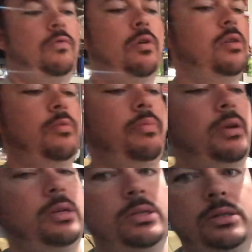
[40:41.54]
Regular
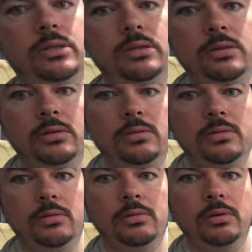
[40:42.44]
base,
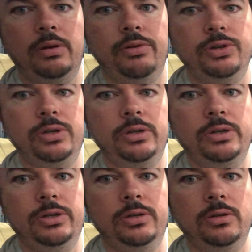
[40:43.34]
Aaron
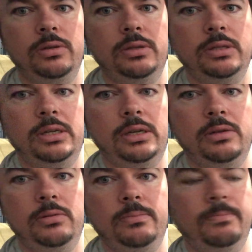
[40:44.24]
Judge, 10.